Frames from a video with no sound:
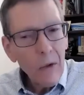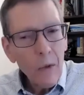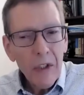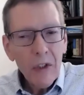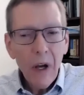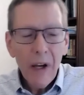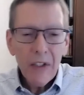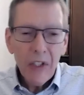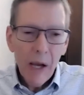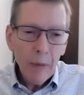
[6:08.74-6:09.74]
we saw
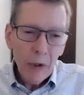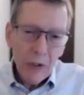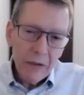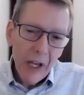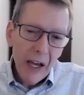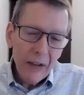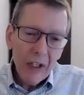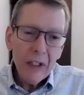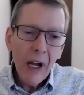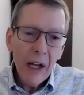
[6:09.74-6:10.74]
examples of that in the
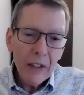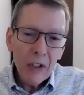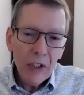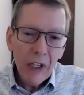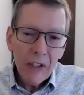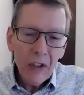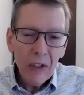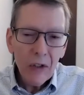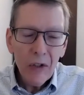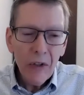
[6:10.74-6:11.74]
United States
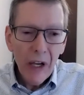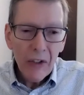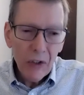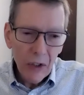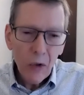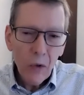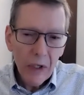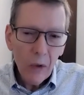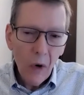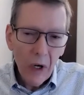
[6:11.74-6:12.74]
in
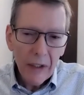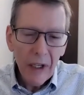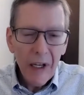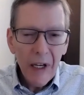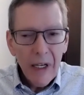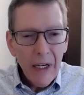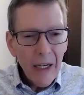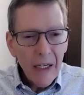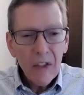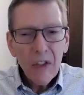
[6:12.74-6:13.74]
2021.
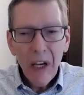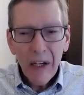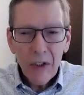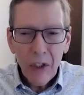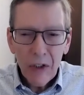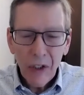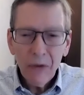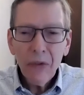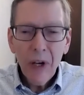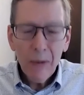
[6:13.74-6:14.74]
In Texas in
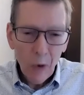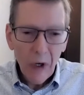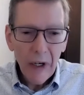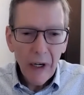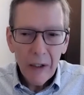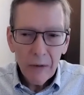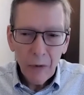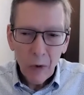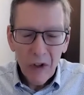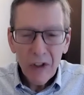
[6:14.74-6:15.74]
February,
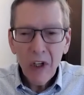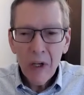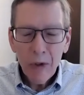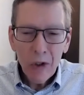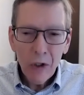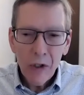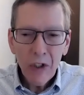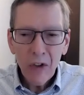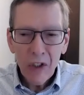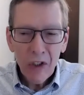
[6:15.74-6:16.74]
where the temperatures
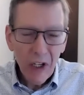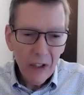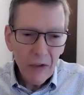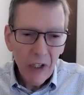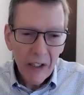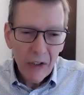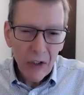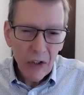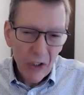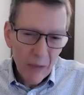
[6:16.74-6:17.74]
in the state of
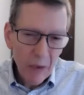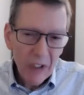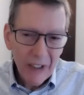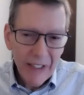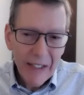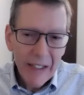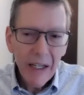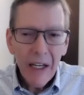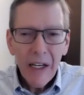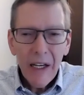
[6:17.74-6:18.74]
Texas typically
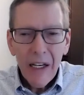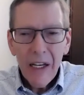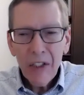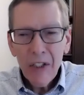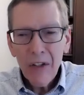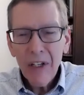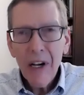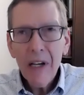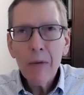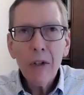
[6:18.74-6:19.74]
is in the
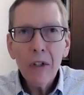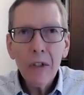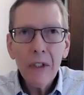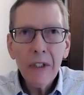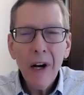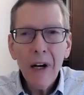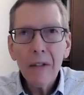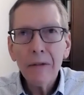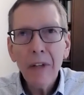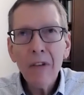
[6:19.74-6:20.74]
neighborhood
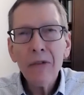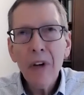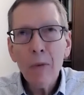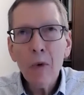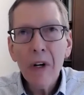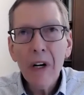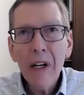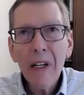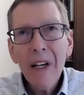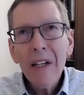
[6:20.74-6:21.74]
of, in February,